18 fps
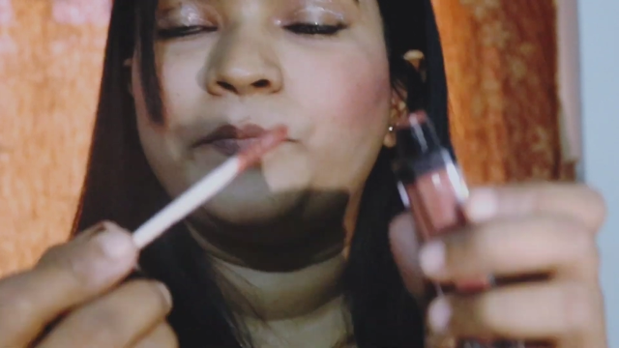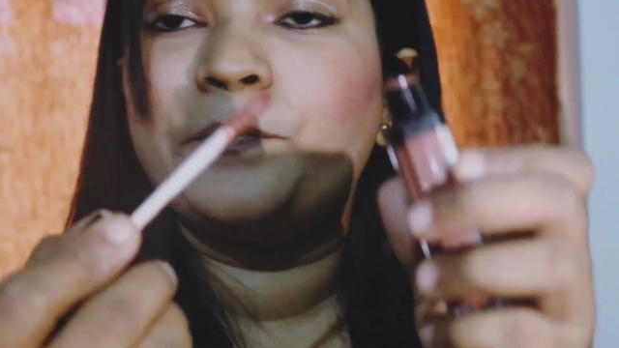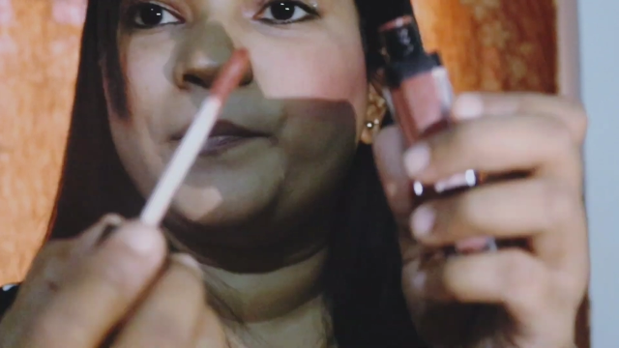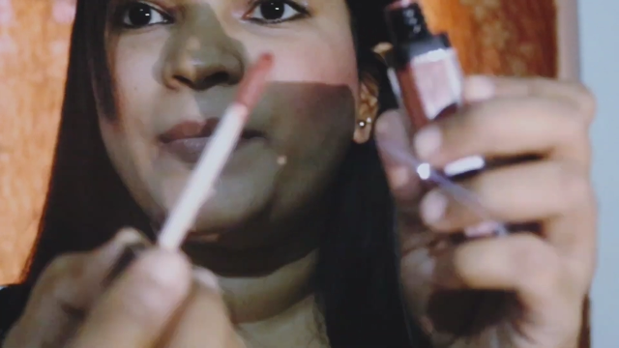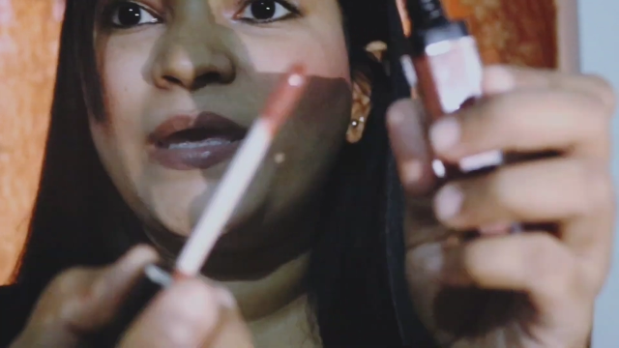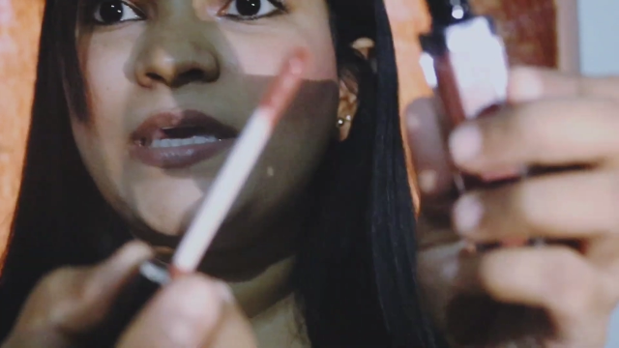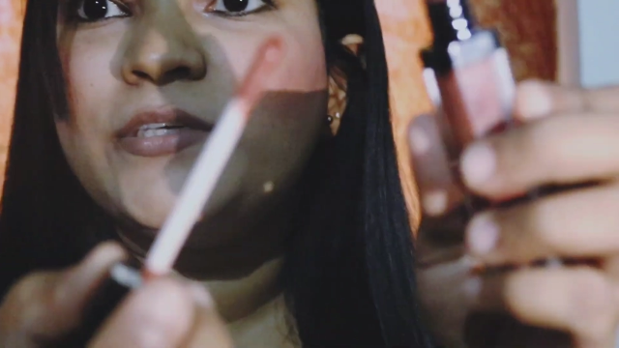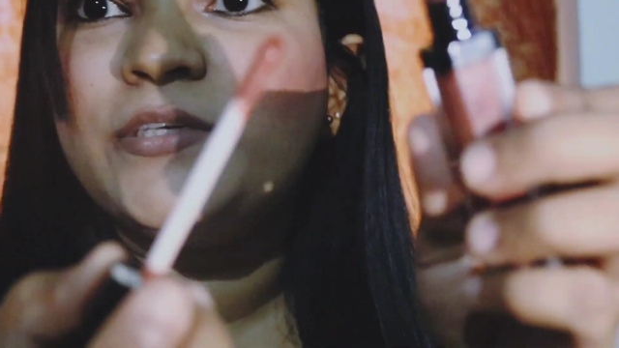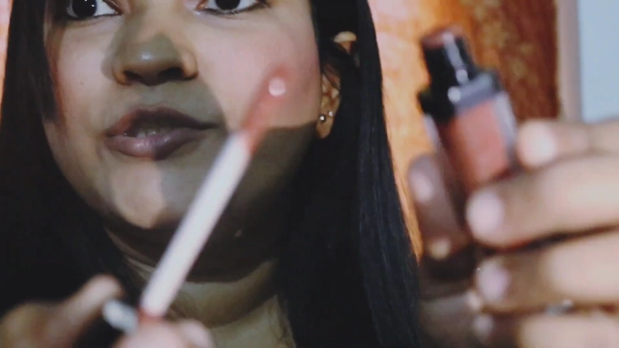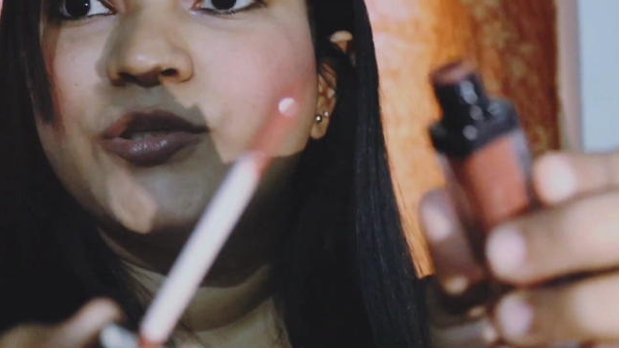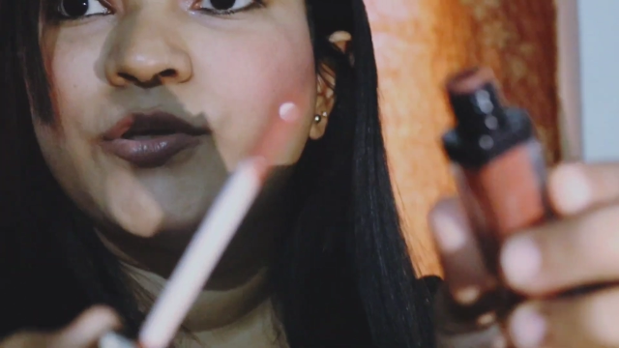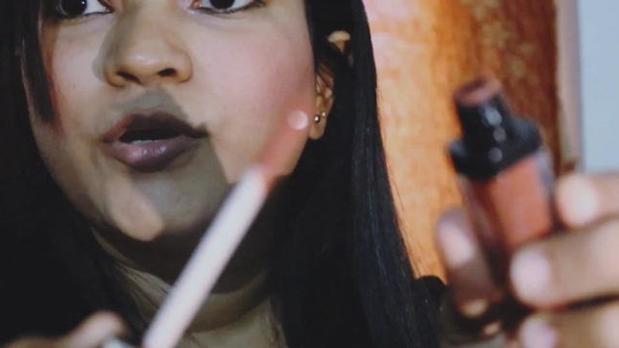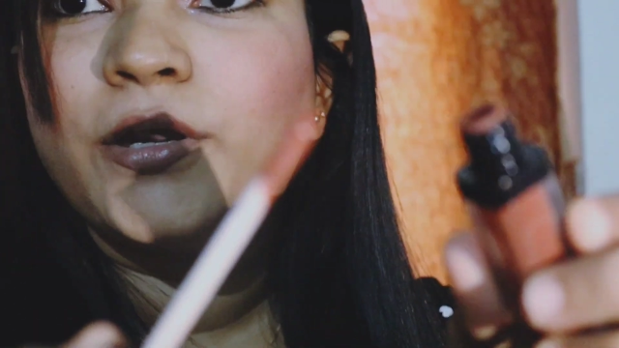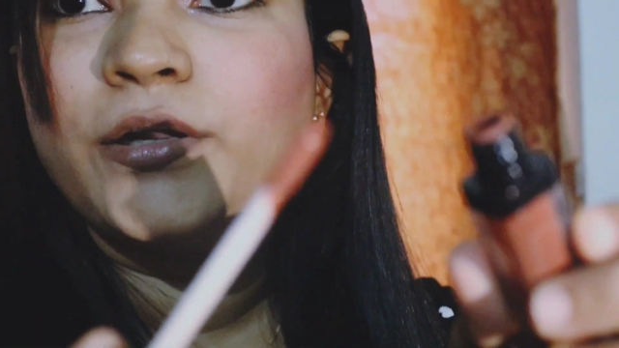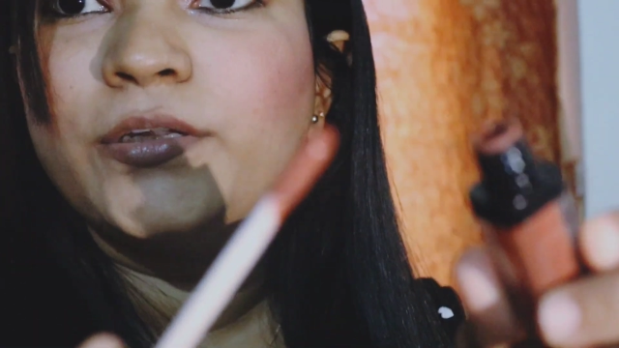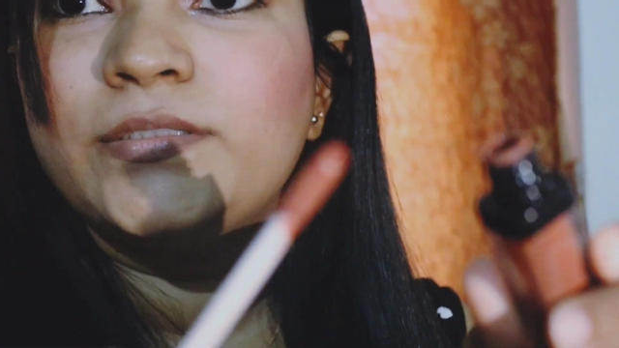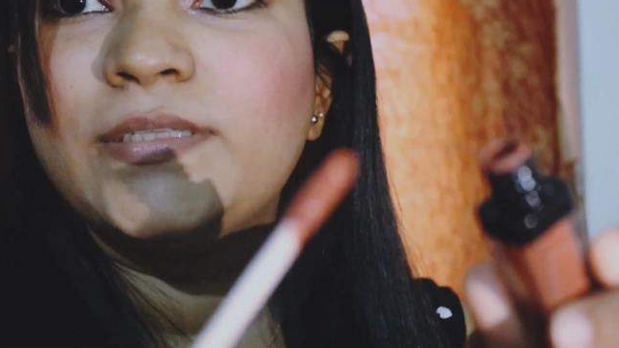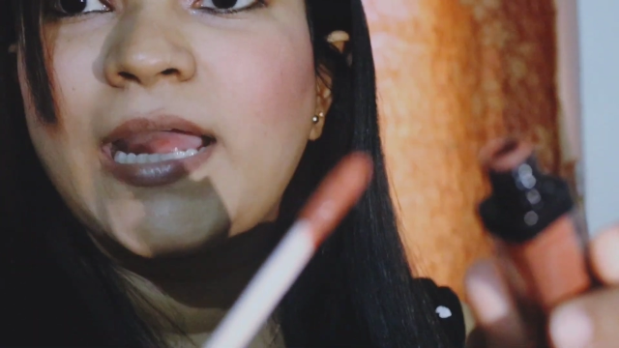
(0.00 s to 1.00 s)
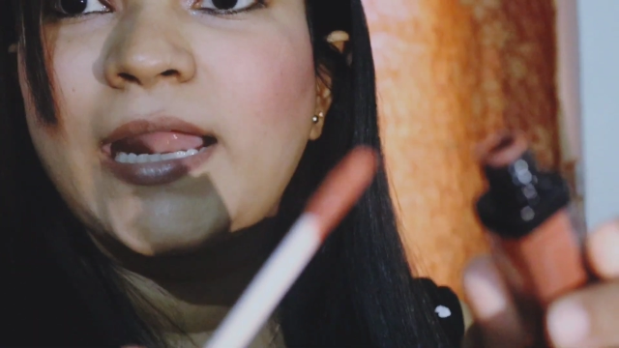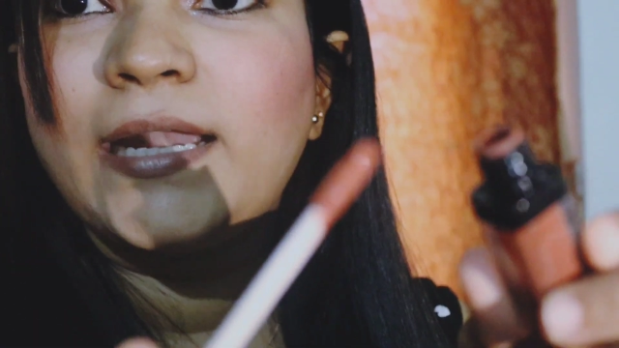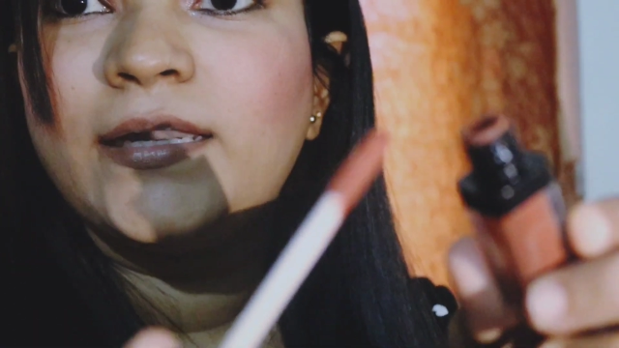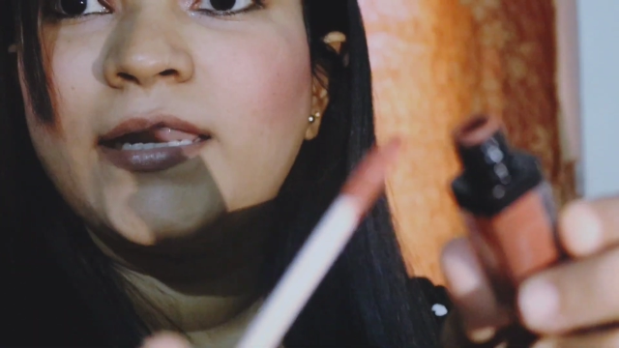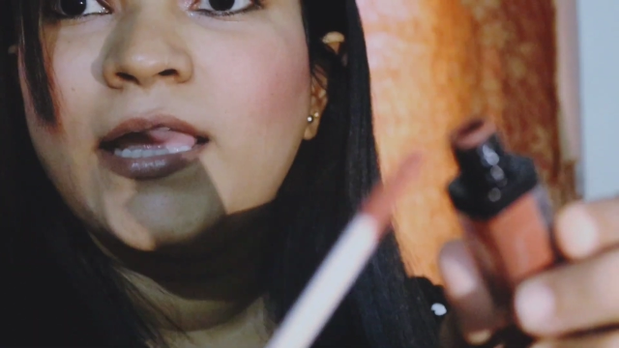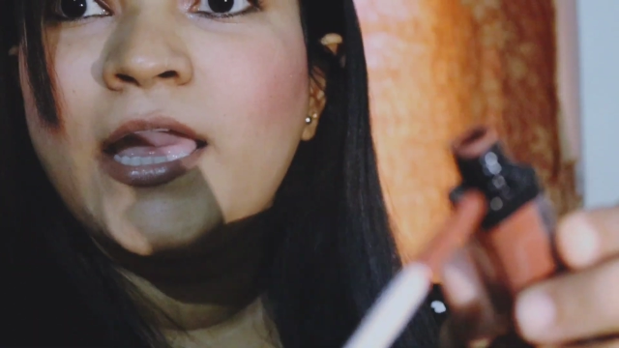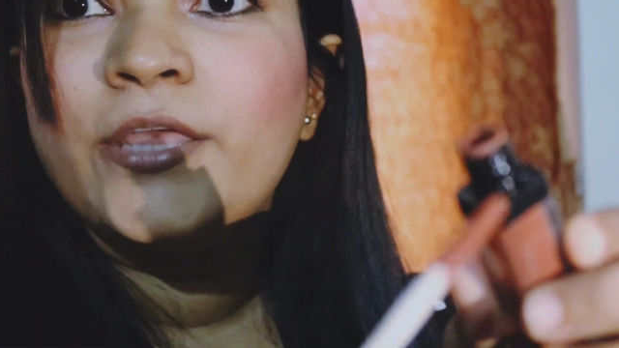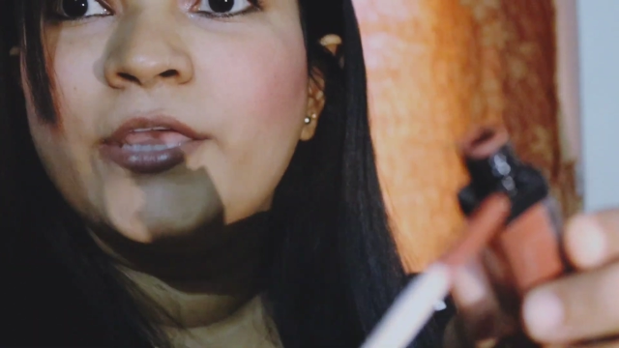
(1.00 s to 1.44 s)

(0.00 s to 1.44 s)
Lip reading: make sure that